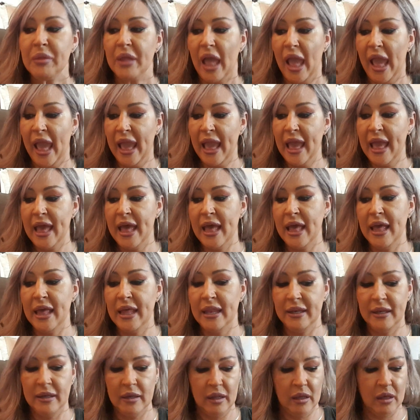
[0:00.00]

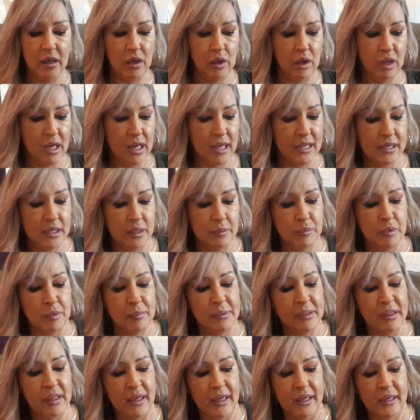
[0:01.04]
And I need to move my
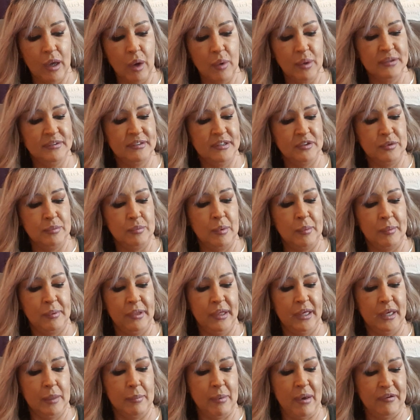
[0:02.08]
leg. I always have to move my
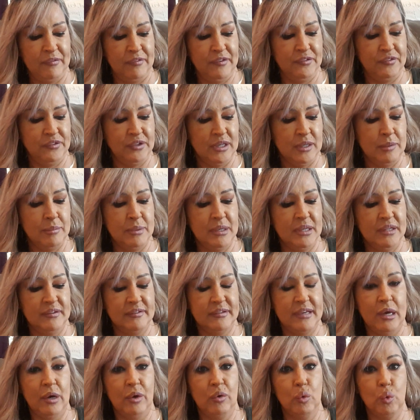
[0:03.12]
leg about 15 minutes
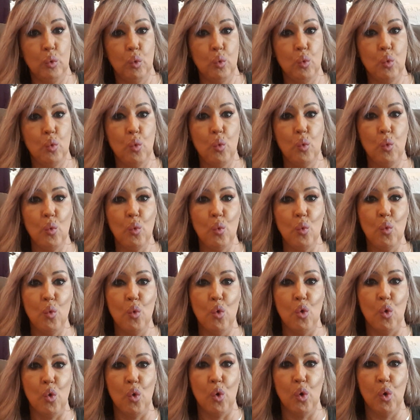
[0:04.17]
out.
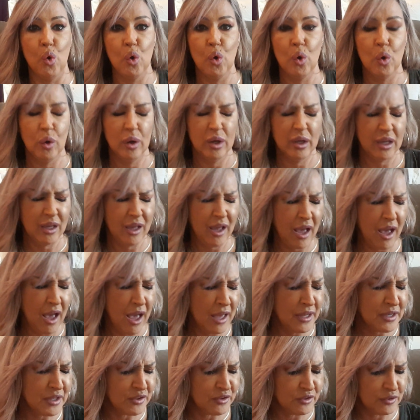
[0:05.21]
Oh,
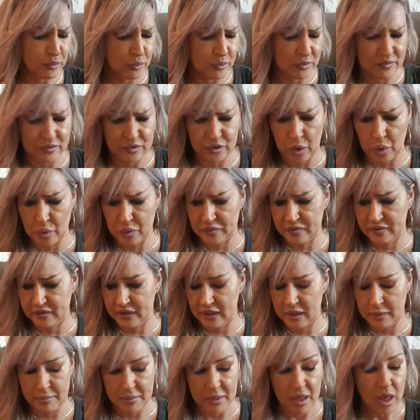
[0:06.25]
God, it just wants to go to
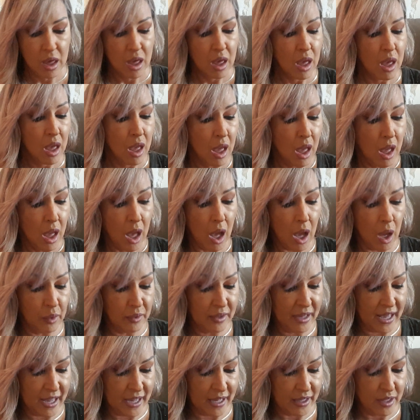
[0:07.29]
sleep.
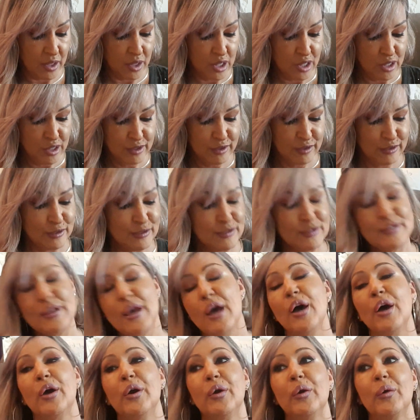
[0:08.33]
Okay,
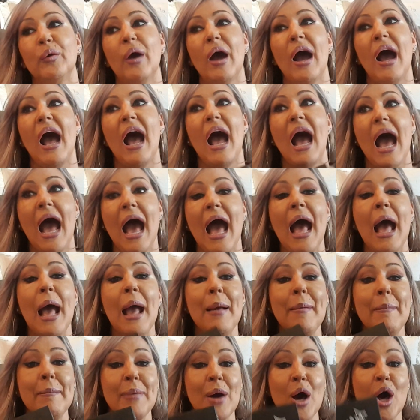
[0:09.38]
so
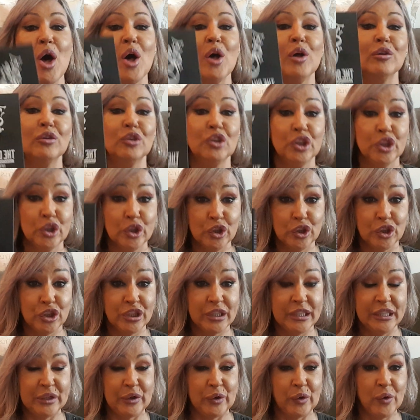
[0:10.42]
I bought
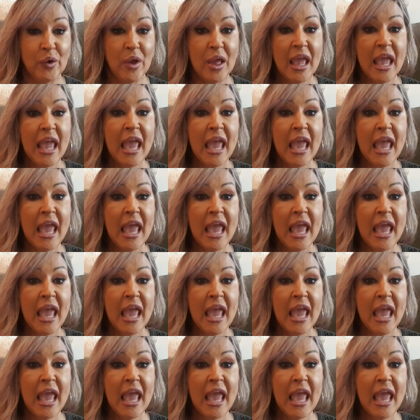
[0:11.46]
Churchill.